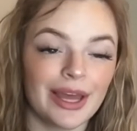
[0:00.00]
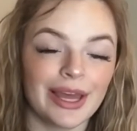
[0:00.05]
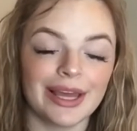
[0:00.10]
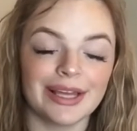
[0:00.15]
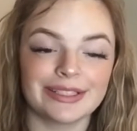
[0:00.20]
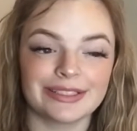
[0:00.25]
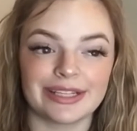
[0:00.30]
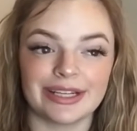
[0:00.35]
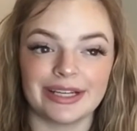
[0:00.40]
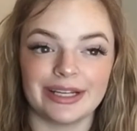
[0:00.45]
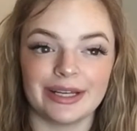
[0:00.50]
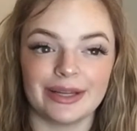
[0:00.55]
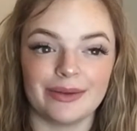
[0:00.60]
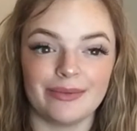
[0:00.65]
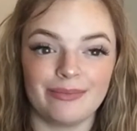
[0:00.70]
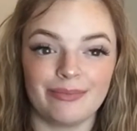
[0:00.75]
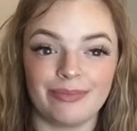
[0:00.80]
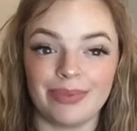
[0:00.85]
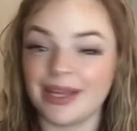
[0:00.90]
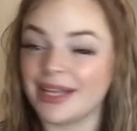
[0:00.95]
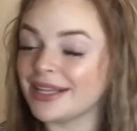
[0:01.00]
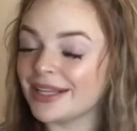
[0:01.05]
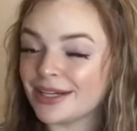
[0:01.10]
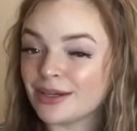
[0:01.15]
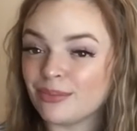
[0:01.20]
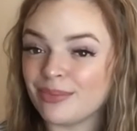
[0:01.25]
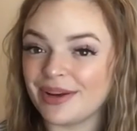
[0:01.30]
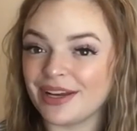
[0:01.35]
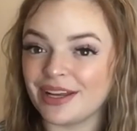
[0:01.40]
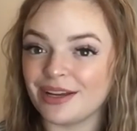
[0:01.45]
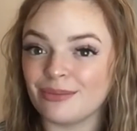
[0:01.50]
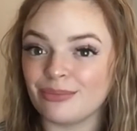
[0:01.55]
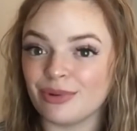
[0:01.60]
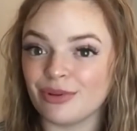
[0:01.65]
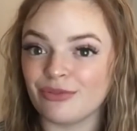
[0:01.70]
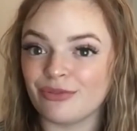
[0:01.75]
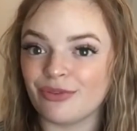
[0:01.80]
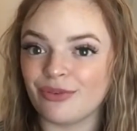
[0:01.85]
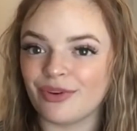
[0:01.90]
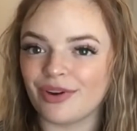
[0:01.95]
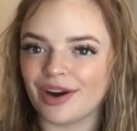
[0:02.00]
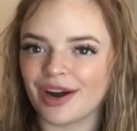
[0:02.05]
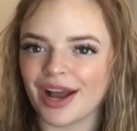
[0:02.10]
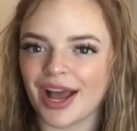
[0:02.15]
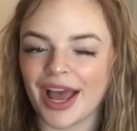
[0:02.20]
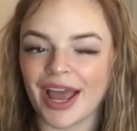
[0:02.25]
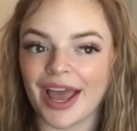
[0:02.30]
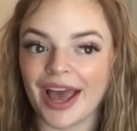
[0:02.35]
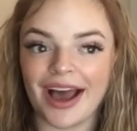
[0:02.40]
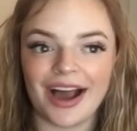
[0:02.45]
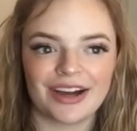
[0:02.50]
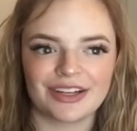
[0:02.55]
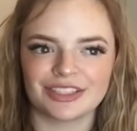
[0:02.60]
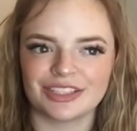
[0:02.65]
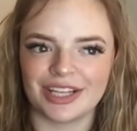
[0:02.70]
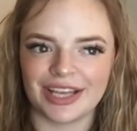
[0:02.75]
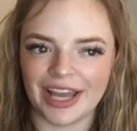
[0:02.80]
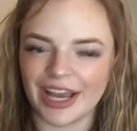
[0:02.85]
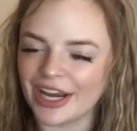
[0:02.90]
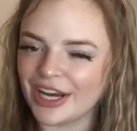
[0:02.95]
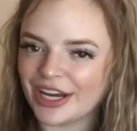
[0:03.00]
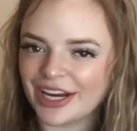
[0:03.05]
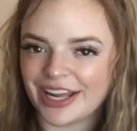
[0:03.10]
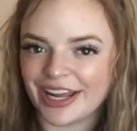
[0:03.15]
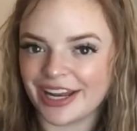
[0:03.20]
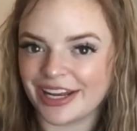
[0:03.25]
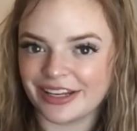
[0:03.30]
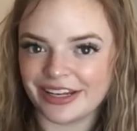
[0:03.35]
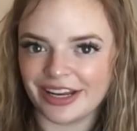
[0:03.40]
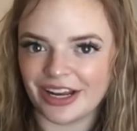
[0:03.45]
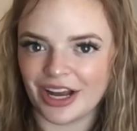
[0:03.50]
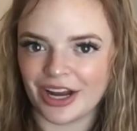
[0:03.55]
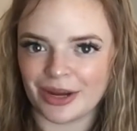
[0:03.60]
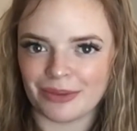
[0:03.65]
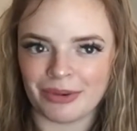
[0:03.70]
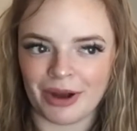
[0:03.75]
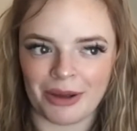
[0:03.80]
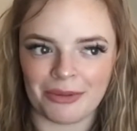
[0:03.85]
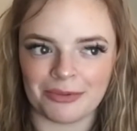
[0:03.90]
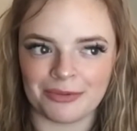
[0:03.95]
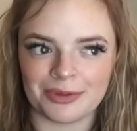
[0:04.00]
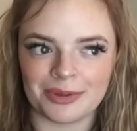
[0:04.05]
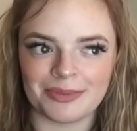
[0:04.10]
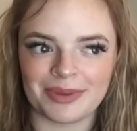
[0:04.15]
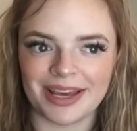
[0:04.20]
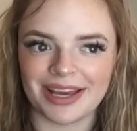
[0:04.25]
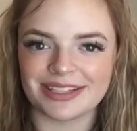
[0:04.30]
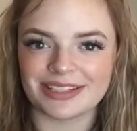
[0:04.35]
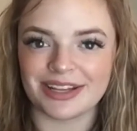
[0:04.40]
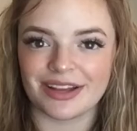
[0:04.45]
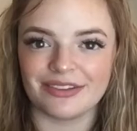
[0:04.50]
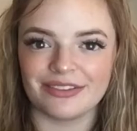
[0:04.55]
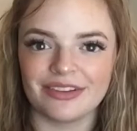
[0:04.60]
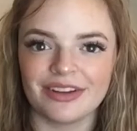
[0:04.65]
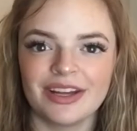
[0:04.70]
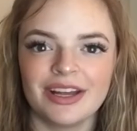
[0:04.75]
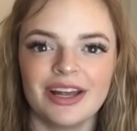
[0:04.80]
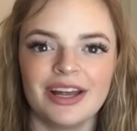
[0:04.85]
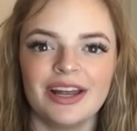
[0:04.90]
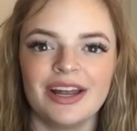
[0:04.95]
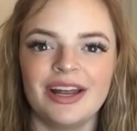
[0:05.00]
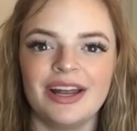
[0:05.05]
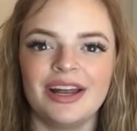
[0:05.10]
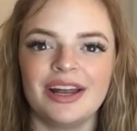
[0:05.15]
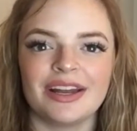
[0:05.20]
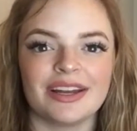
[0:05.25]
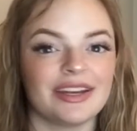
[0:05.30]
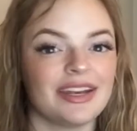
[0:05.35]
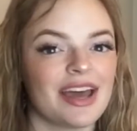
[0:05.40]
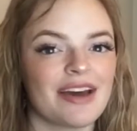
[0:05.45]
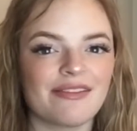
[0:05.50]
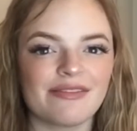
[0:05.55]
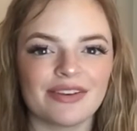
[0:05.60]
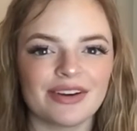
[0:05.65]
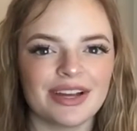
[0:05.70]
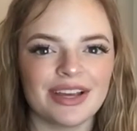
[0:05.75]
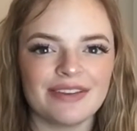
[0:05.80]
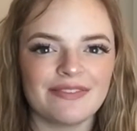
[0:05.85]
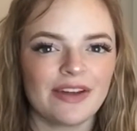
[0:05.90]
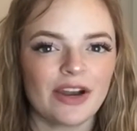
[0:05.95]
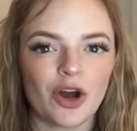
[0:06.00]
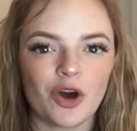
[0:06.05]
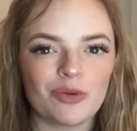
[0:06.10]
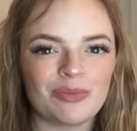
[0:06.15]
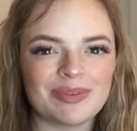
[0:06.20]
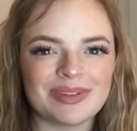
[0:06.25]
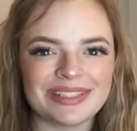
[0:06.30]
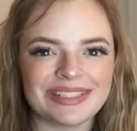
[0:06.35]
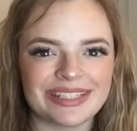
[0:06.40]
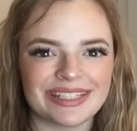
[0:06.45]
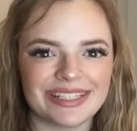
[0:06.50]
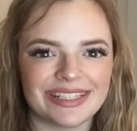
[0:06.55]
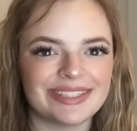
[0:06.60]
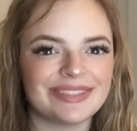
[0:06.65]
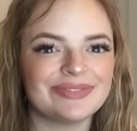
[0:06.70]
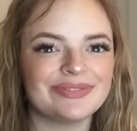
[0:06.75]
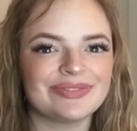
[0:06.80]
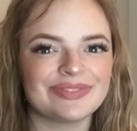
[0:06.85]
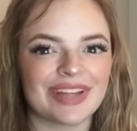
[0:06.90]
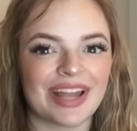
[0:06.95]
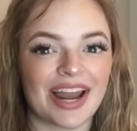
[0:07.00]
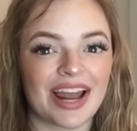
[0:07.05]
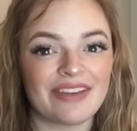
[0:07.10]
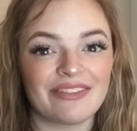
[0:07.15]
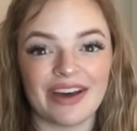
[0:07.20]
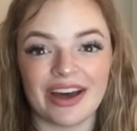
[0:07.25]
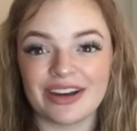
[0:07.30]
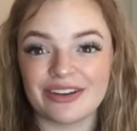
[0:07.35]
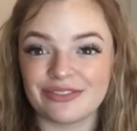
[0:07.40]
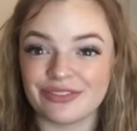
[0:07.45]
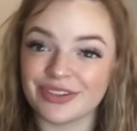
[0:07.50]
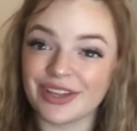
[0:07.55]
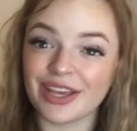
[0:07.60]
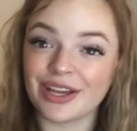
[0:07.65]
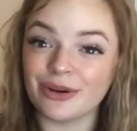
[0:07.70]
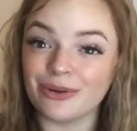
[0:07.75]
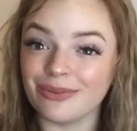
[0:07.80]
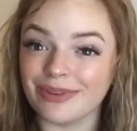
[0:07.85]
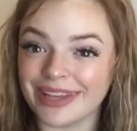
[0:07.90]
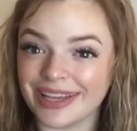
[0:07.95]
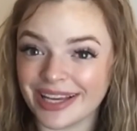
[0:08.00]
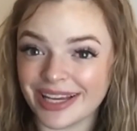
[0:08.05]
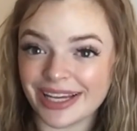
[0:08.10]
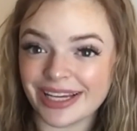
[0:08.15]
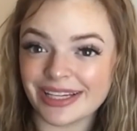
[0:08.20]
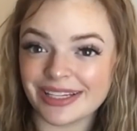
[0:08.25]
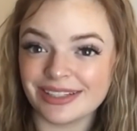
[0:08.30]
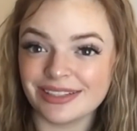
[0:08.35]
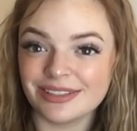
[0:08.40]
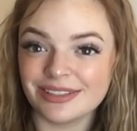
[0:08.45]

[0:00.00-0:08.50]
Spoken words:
It's gonna be a little bit before I actually get good at editing on it probably because I've never even opened it and I've had it for like a week.